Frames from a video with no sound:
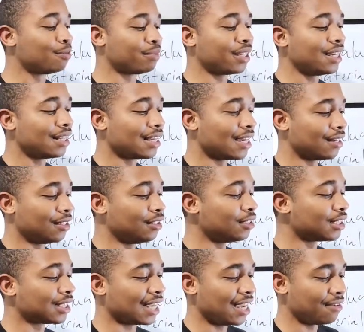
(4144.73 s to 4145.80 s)
play that? You
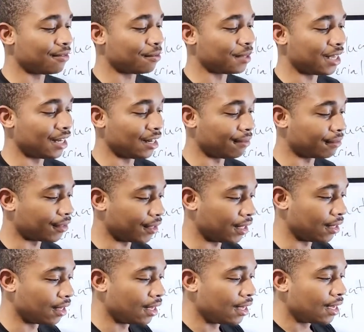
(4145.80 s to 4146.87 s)
just came from knight F3.
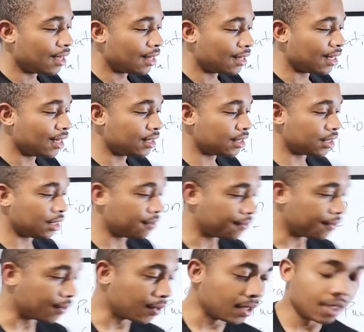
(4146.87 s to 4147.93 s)
Knight
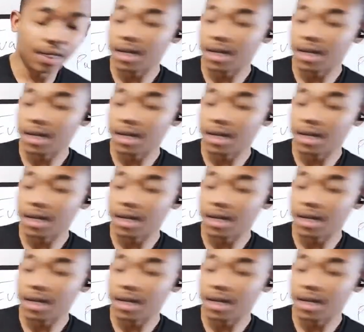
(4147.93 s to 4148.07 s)
G4,